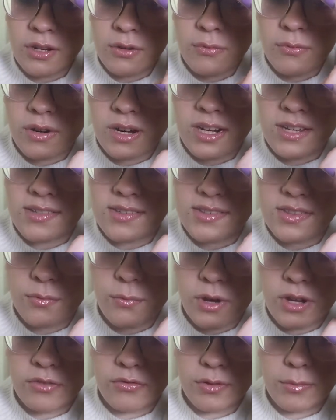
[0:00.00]
whereas the
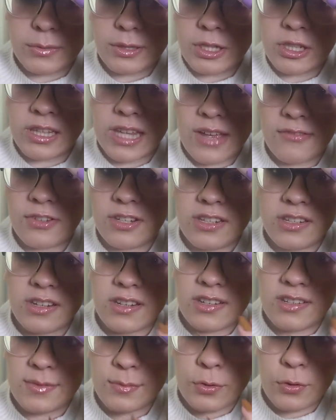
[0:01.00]
one from Lunar Lavender
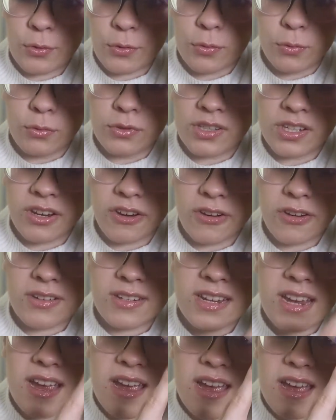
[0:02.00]
is more
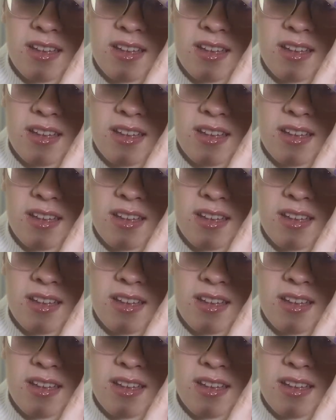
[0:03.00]
cool-toned.